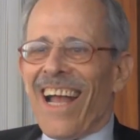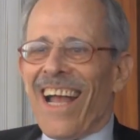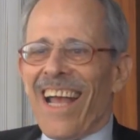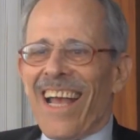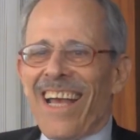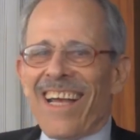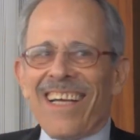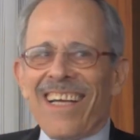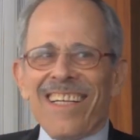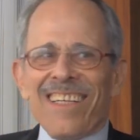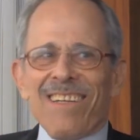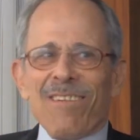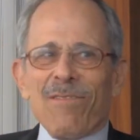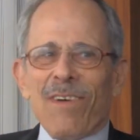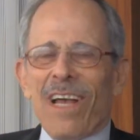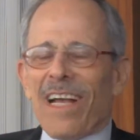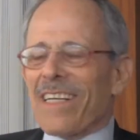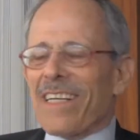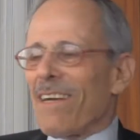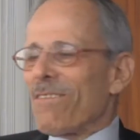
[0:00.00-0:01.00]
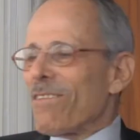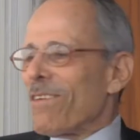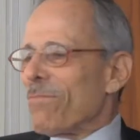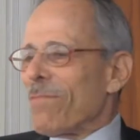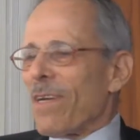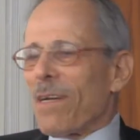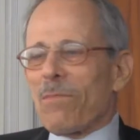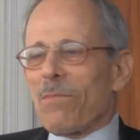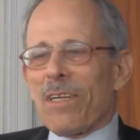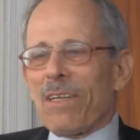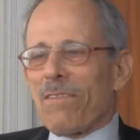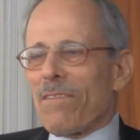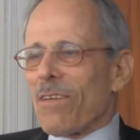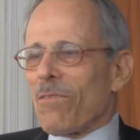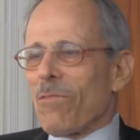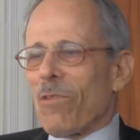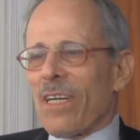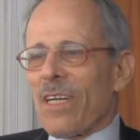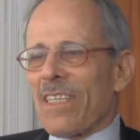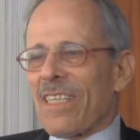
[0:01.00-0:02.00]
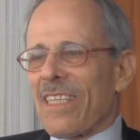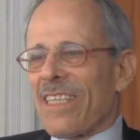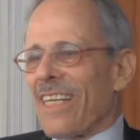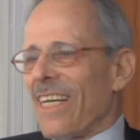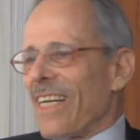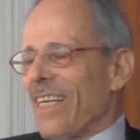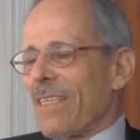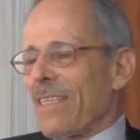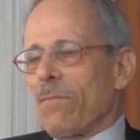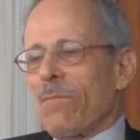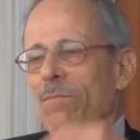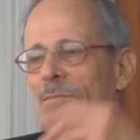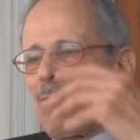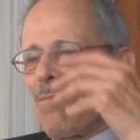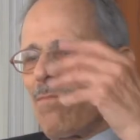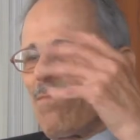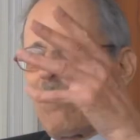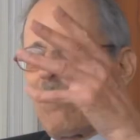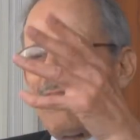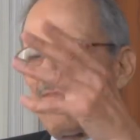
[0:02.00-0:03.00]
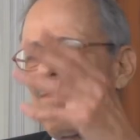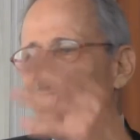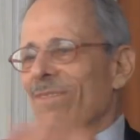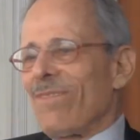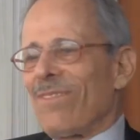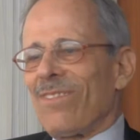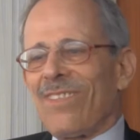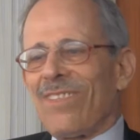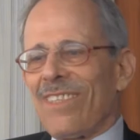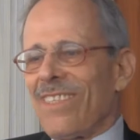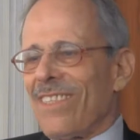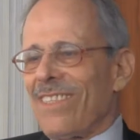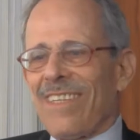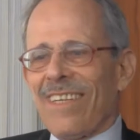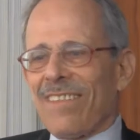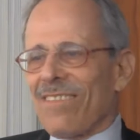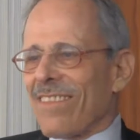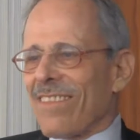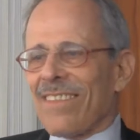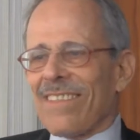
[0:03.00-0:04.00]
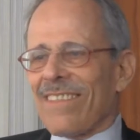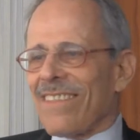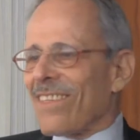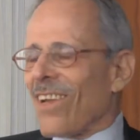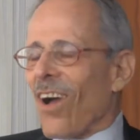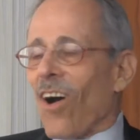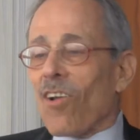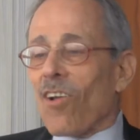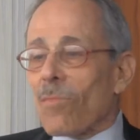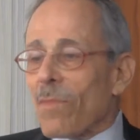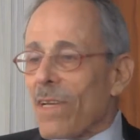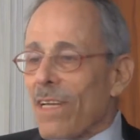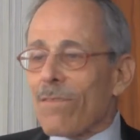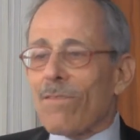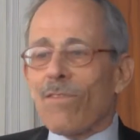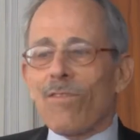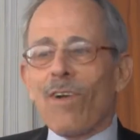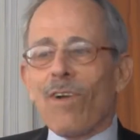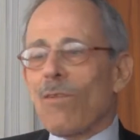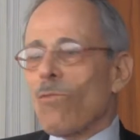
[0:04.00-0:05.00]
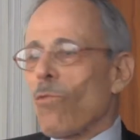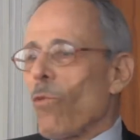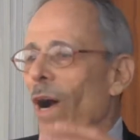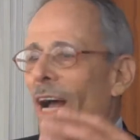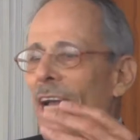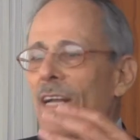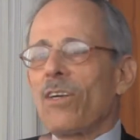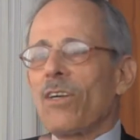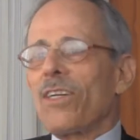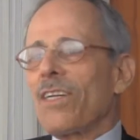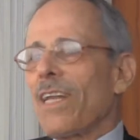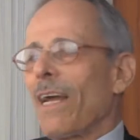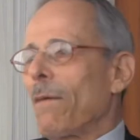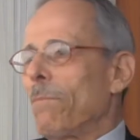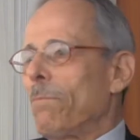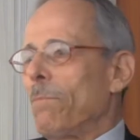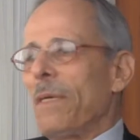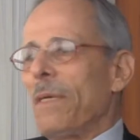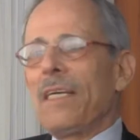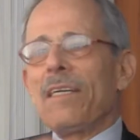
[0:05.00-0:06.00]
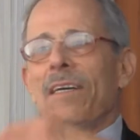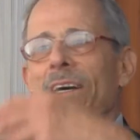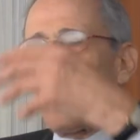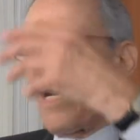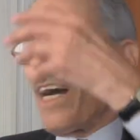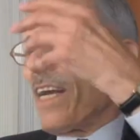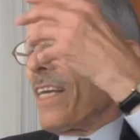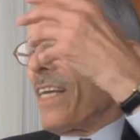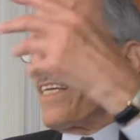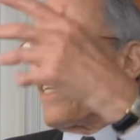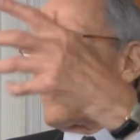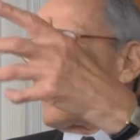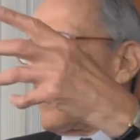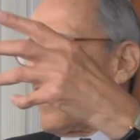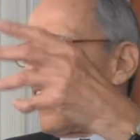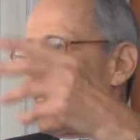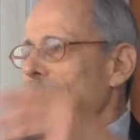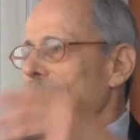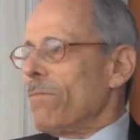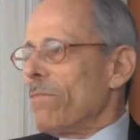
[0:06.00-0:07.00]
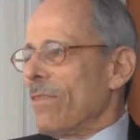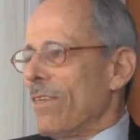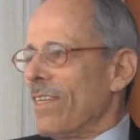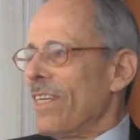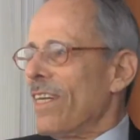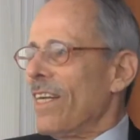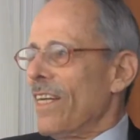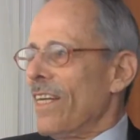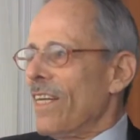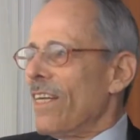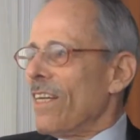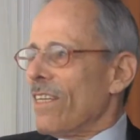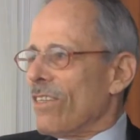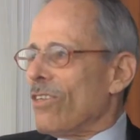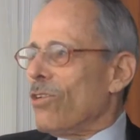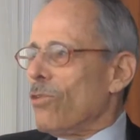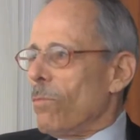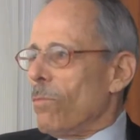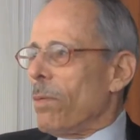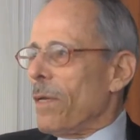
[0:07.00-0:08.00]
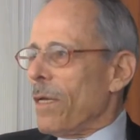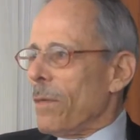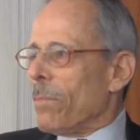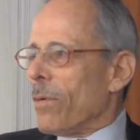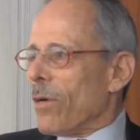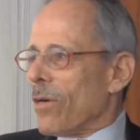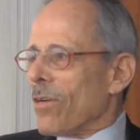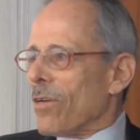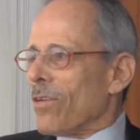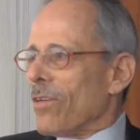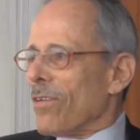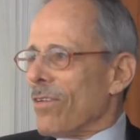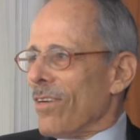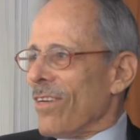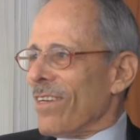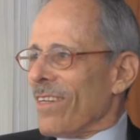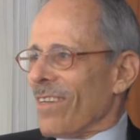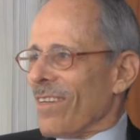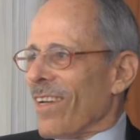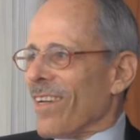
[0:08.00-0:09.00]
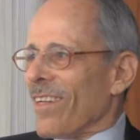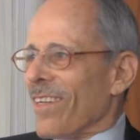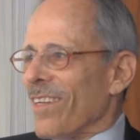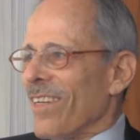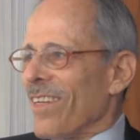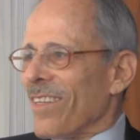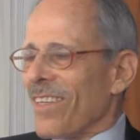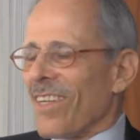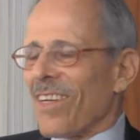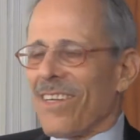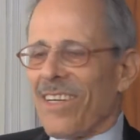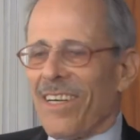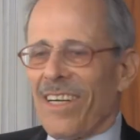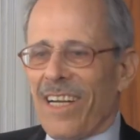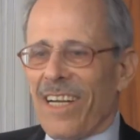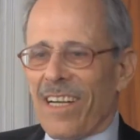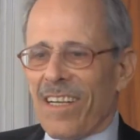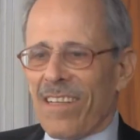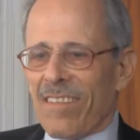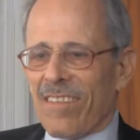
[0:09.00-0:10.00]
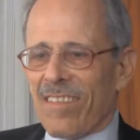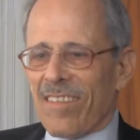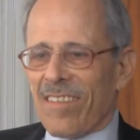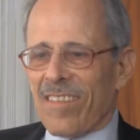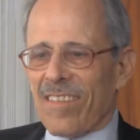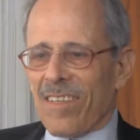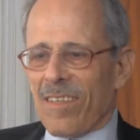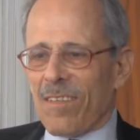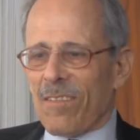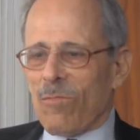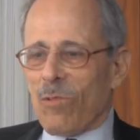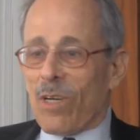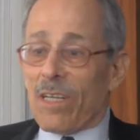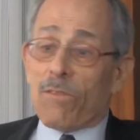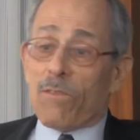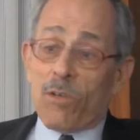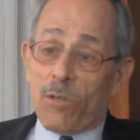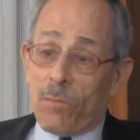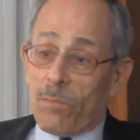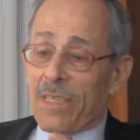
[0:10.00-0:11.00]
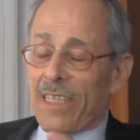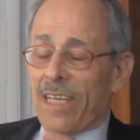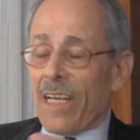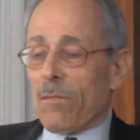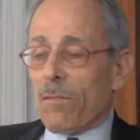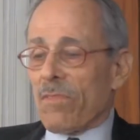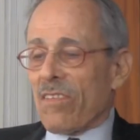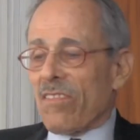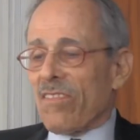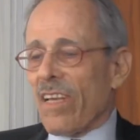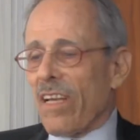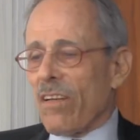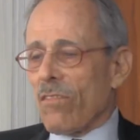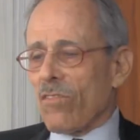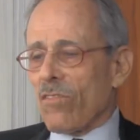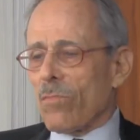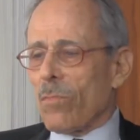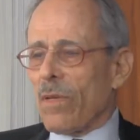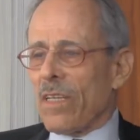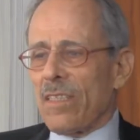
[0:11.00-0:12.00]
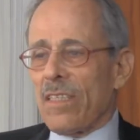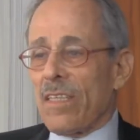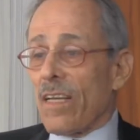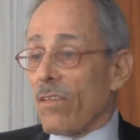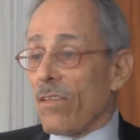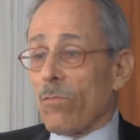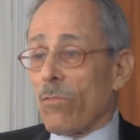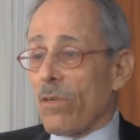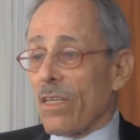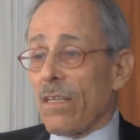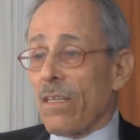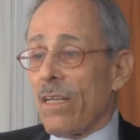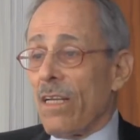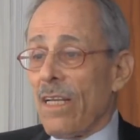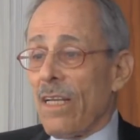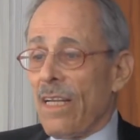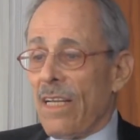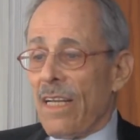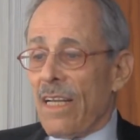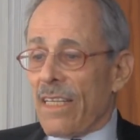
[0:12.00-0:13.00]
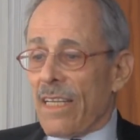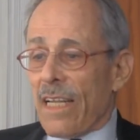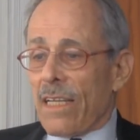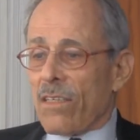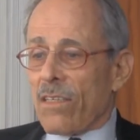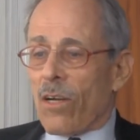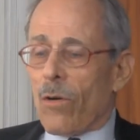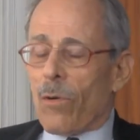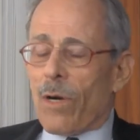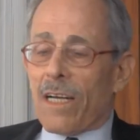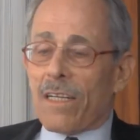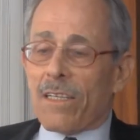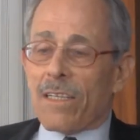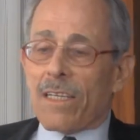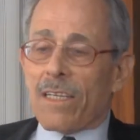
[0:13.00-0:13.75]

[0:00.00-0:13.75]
And in fact, I remember even one time she just called me in front. Why couldn't I be like, and named two people in the class, one of whom became a salesman, the other one didn't go on to